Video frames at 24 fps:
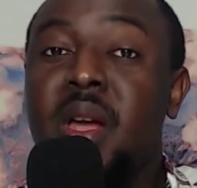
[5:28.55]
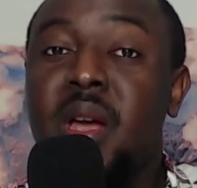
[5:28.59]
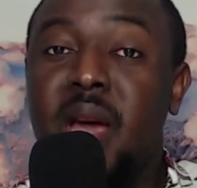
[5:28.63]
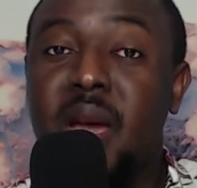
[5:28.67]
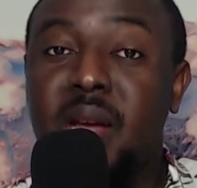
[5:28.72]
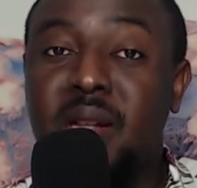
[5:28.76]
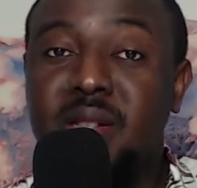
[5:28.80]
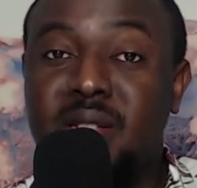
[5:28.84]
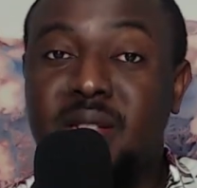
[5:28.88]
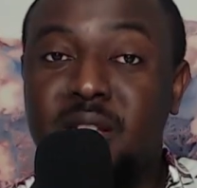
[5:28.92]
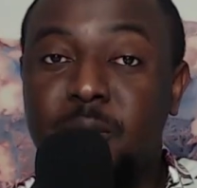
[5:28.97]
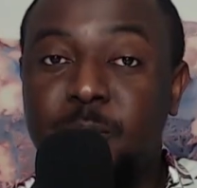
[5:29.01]

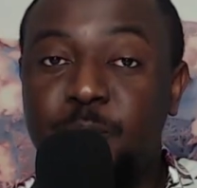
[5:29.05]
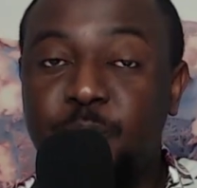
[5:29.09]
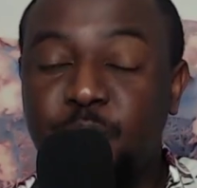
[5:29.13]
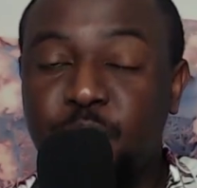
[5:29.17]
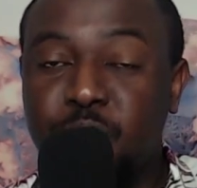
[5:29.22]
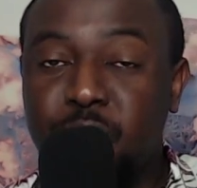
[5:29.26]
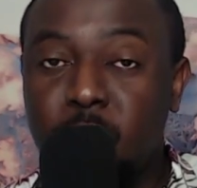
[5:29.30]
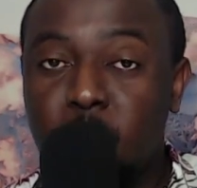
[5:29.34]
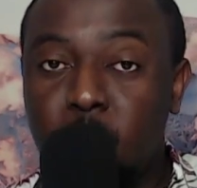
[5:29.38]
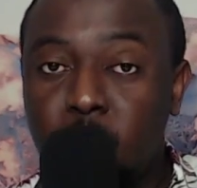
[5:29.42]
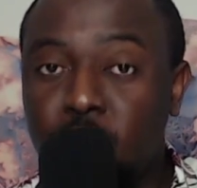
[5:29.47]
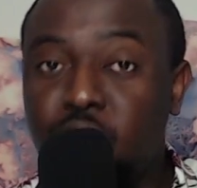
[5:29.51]
And see,
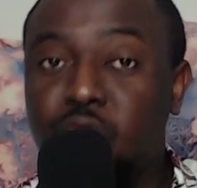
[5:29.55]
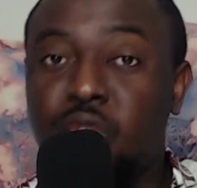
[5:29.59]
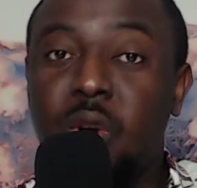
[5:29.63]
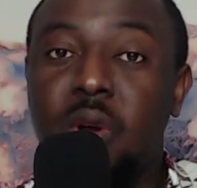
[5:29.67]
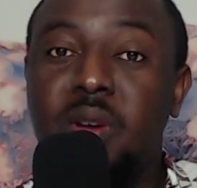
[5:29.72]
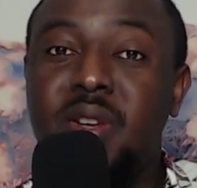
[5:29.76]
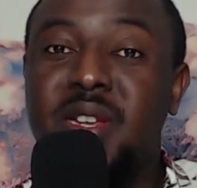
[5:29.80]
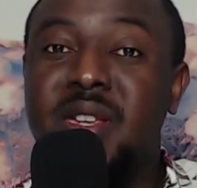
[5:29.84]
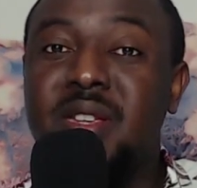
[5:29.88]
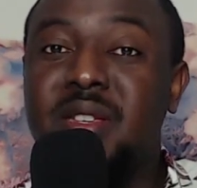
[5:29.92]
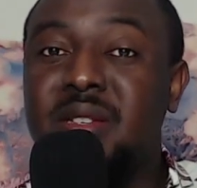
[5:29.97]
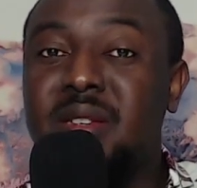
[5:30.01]
go
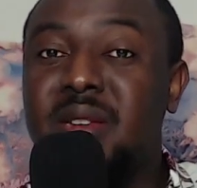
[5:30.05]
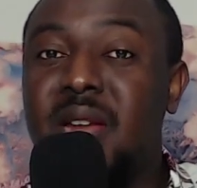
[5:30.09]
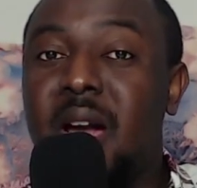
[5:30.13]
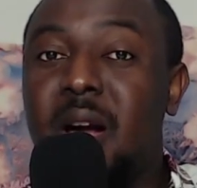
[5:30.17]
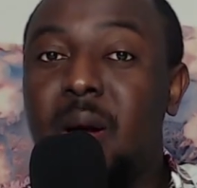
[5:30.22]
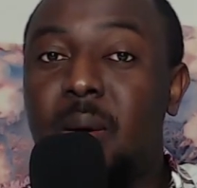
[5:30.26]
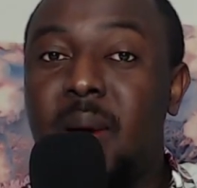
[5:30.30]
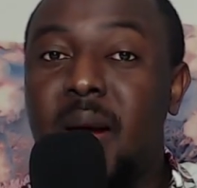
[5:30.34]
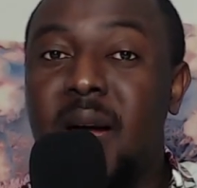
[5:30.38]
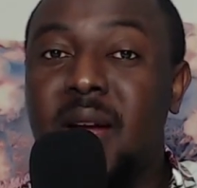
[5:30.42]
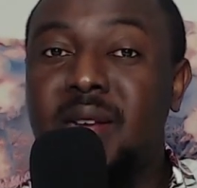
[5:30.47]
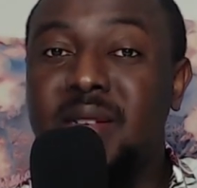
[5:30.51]
throw this
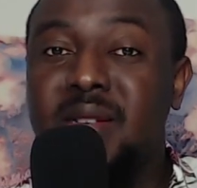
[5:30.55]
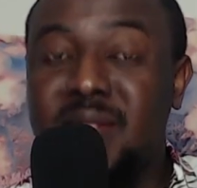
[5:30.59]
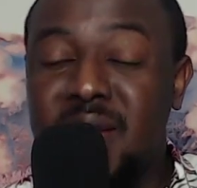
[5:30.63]
down.